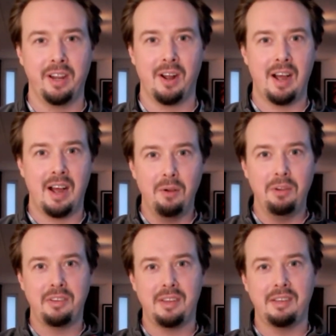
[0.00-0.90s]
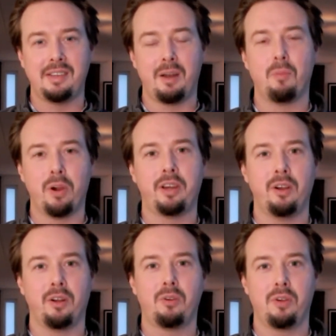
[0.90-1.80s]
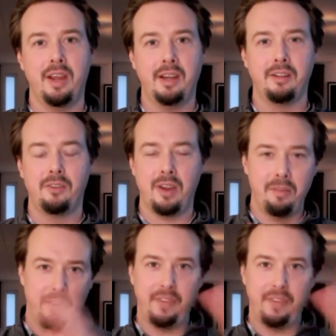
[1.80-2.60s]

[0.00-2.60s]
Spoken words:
how is this that I'm working on connected to everything